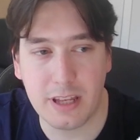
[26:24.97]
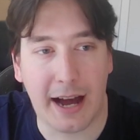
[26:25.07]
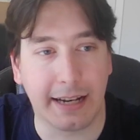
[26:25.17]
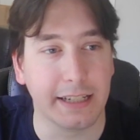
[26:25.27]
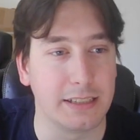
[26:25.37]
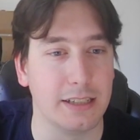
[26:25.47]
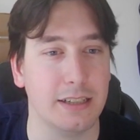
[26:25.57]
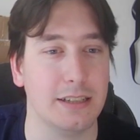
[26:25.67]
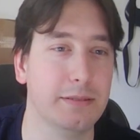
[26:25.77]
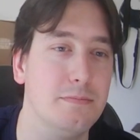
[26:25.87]
need
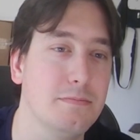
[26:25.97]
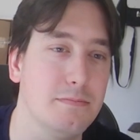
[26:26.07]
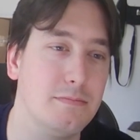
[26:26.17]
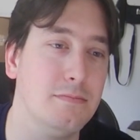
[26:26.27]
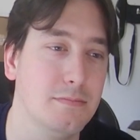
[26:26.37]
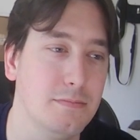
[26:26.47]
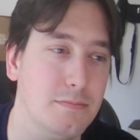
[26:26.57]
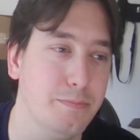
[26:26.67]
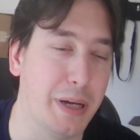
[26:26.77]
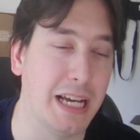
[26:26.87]
to
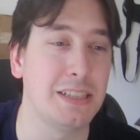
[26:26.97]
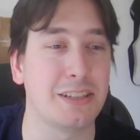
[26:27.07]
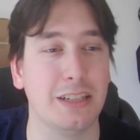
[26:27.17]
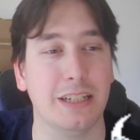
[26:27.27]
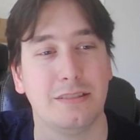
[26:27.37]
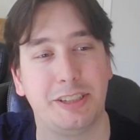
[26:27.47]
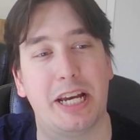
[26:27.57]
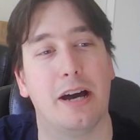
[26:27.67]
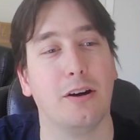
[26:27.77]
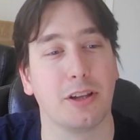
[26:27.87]
basically
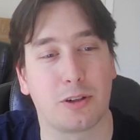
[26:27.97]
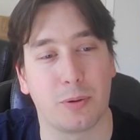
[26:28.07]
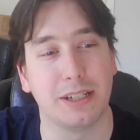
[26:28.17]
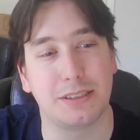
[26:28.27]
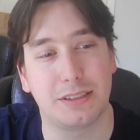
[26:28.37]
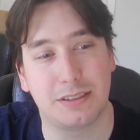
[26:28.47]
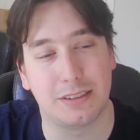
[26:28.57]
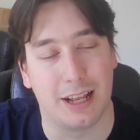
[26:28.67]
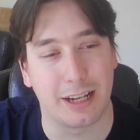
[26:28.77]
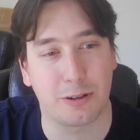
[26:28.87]
tell the crits,
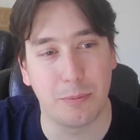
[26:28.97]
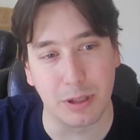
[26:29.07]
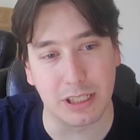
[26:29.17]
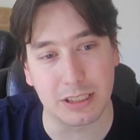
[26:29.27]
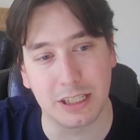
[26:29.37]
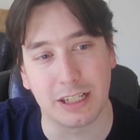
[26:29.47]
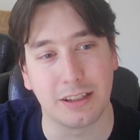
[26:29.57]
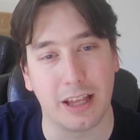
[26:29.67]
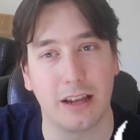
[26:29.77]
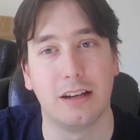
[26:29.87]
like crit positioning,
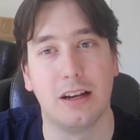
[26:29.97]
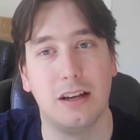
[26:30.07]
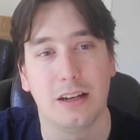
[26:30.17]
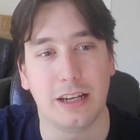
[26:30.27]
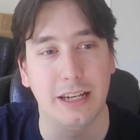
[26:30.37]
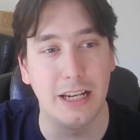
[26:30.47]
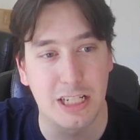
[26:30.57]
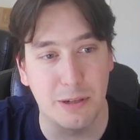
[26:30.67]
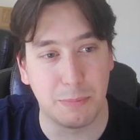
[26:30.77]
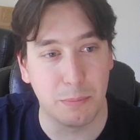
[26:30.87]
that he needs
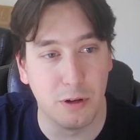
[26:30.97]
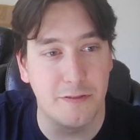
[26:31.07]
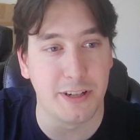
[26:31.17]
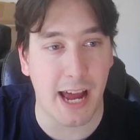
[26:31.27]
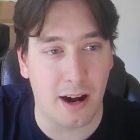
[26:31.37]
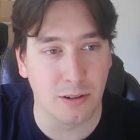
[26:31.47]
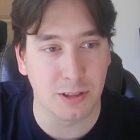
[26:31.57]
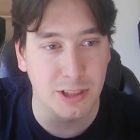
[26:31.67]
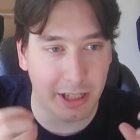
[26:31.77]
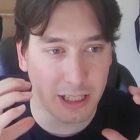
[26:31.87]
to be moved down
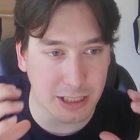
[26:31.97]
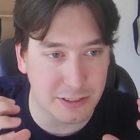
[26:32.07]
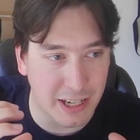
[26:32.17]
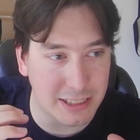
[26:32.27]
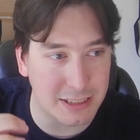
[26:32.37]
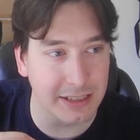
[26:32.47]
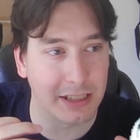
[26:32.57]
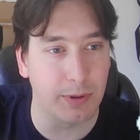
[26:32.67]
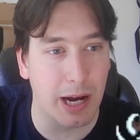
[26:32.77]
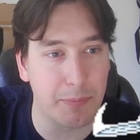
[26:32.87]
so that his face is in
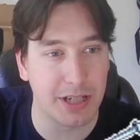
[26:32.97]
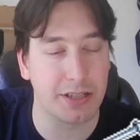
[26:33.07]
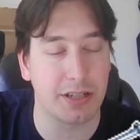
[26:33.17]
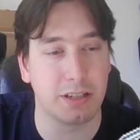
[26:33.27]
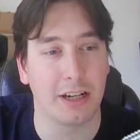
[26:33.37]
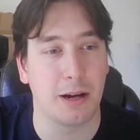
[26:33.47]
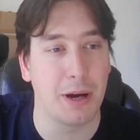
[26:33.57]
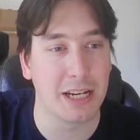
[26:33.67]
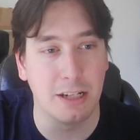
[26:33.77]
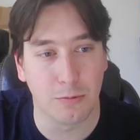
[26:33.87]
the right position.
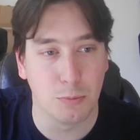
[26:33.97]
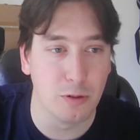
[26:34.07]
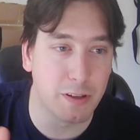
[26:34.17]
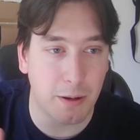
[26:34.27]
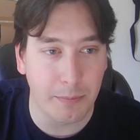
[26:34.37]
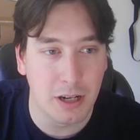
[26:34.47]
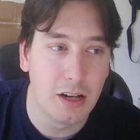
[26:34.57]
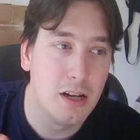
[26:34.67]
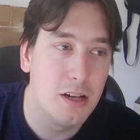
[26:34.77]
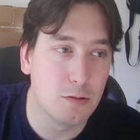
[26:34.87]
I need to move them
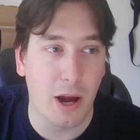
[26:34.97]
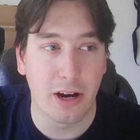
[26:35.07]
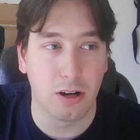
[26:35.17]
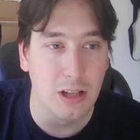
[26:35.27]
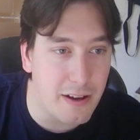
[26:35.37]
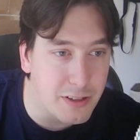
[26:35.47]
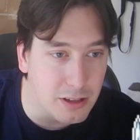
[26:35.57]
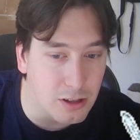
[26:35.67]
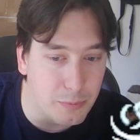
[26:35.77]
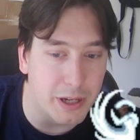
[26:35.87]
right or left a
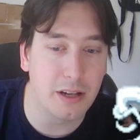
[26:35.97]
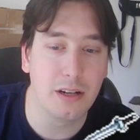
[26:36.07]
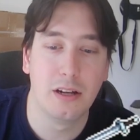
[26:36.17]
little bit.